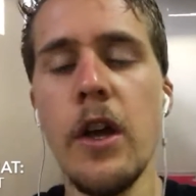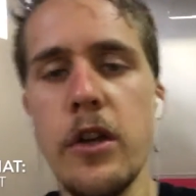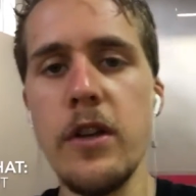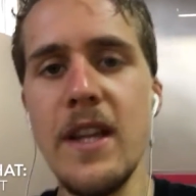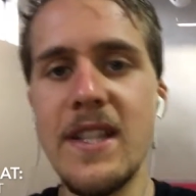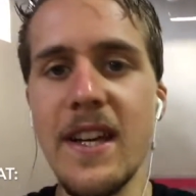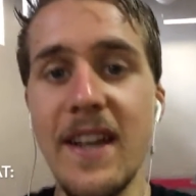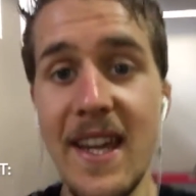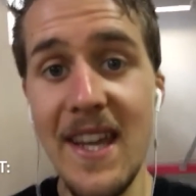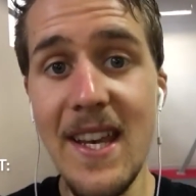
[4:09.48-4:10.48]
You need to
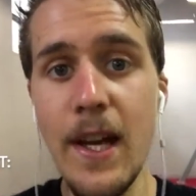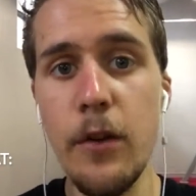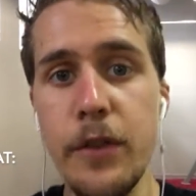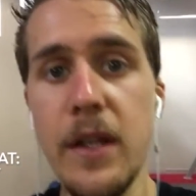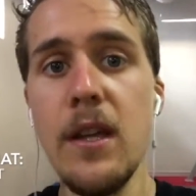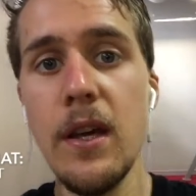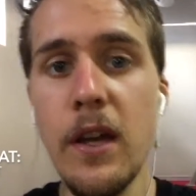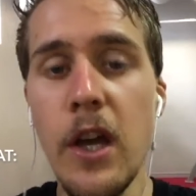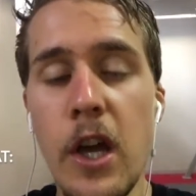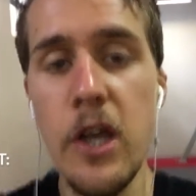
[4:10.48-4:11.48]
eat healthy,
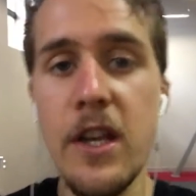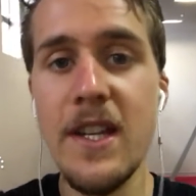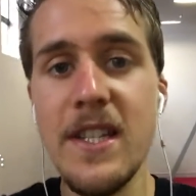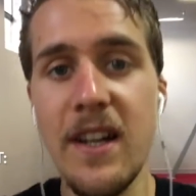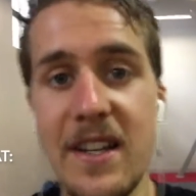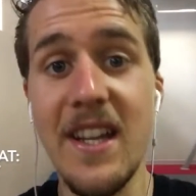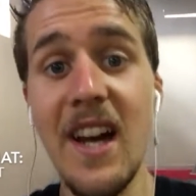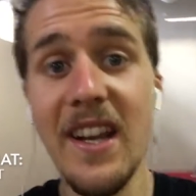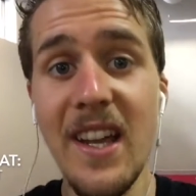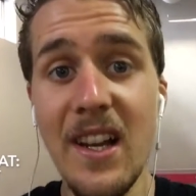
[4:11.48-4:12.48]
you need to cut
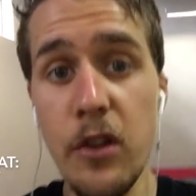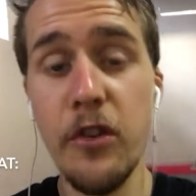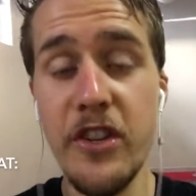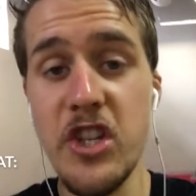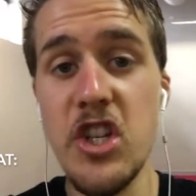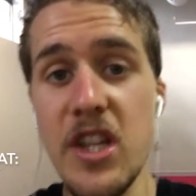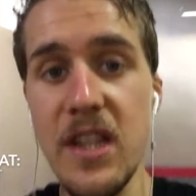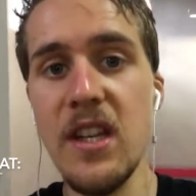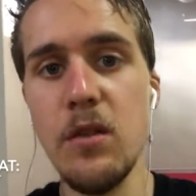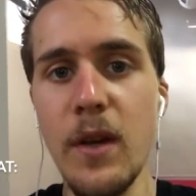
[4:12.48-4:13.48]
out all of the shit
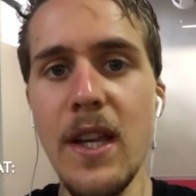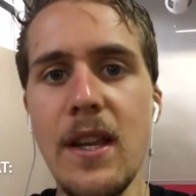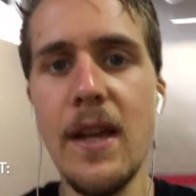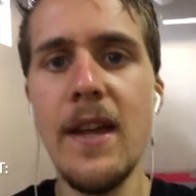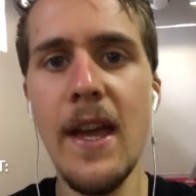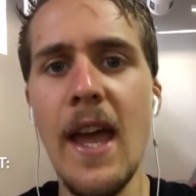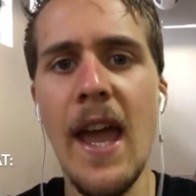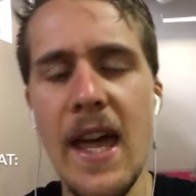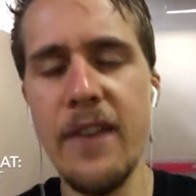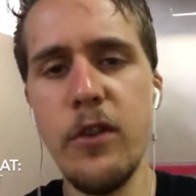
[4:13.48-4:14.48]
that you eat.
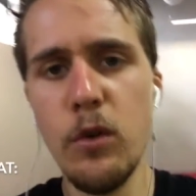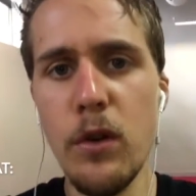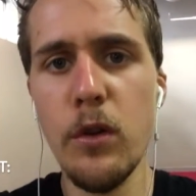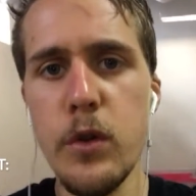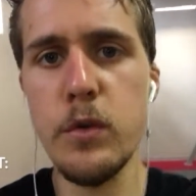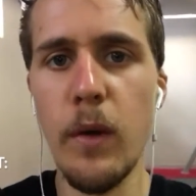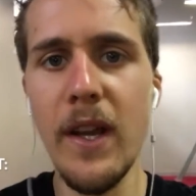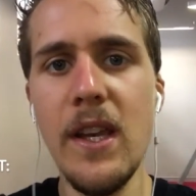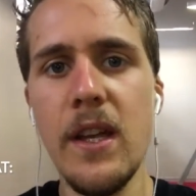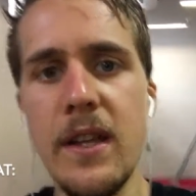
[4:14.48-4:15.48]
And if you want to lose
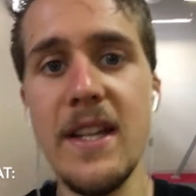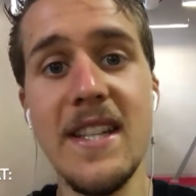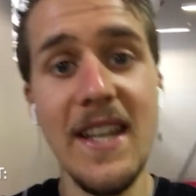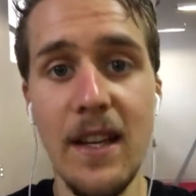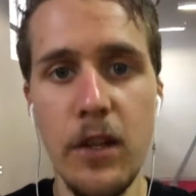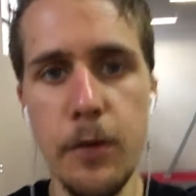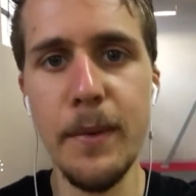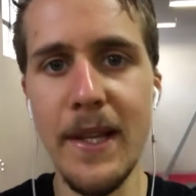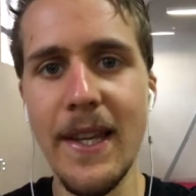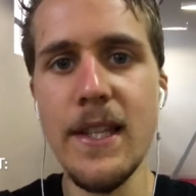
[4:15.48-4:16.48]
weight, you need to eat a little bit
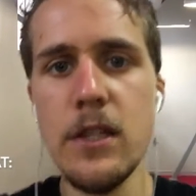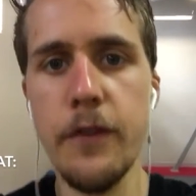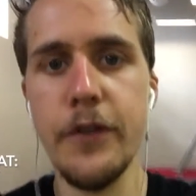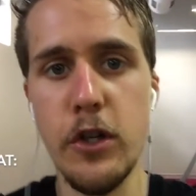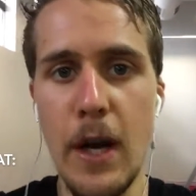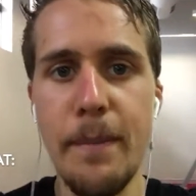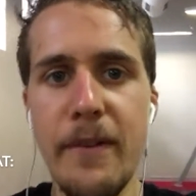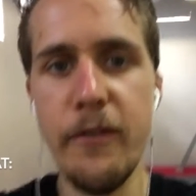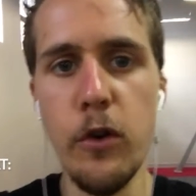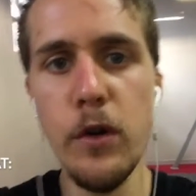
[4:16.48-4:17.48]
less of the crappy
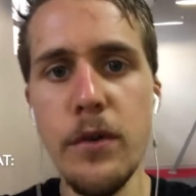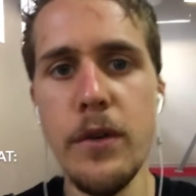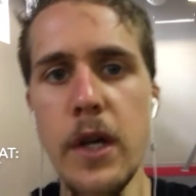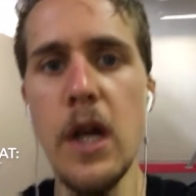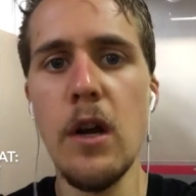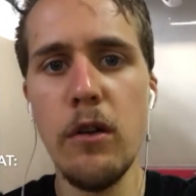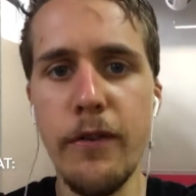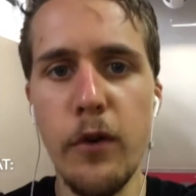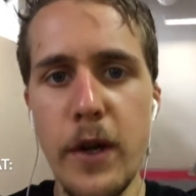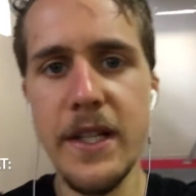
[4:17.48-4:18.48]
food and
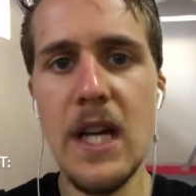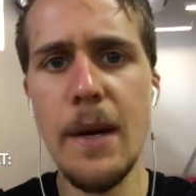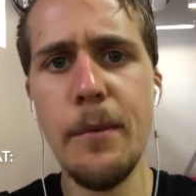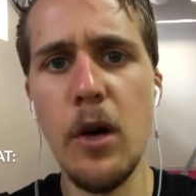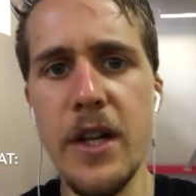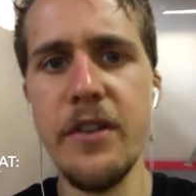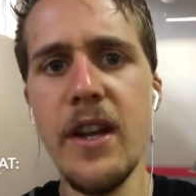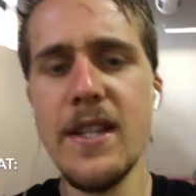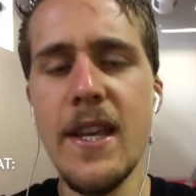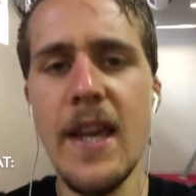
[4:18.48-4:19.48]
refined
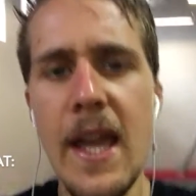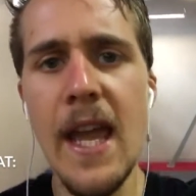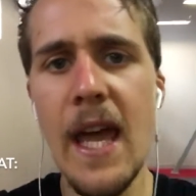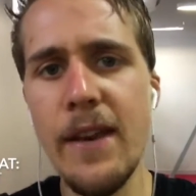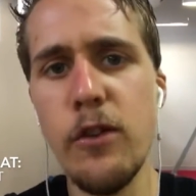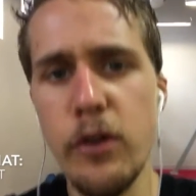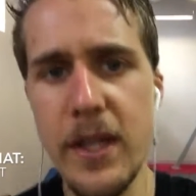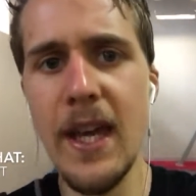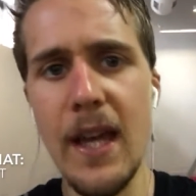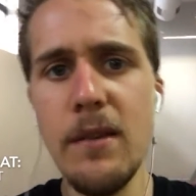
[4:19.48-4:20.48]
carbohydrates. And if you want
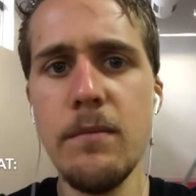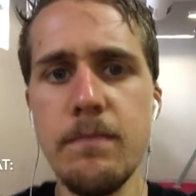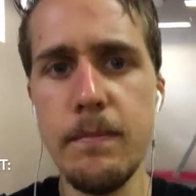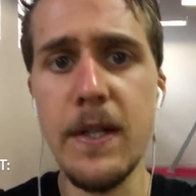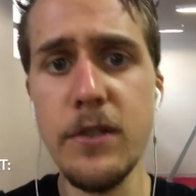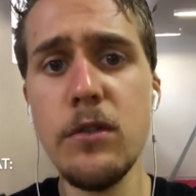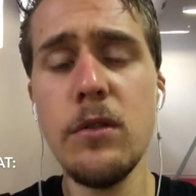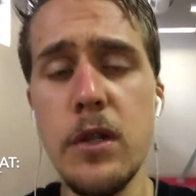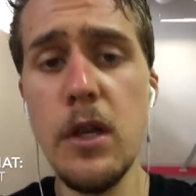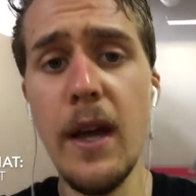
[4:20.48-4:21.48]
to gain muscle,
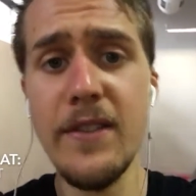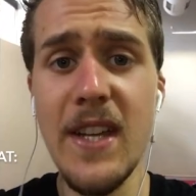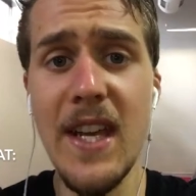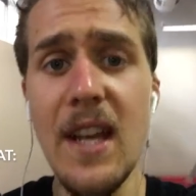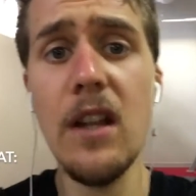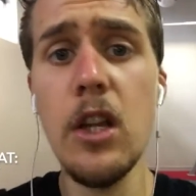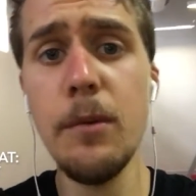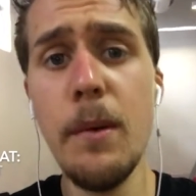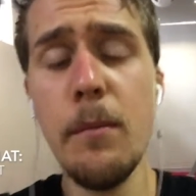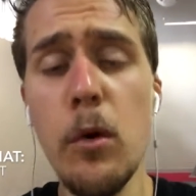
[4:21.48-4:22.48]
you have to eat a little
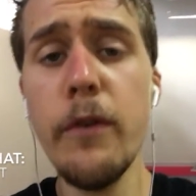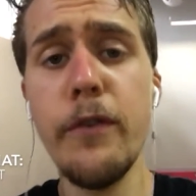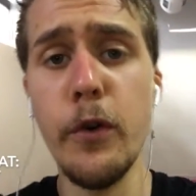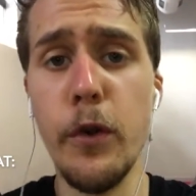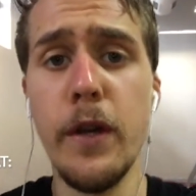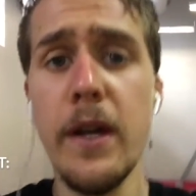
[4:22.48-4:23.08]
bit more food.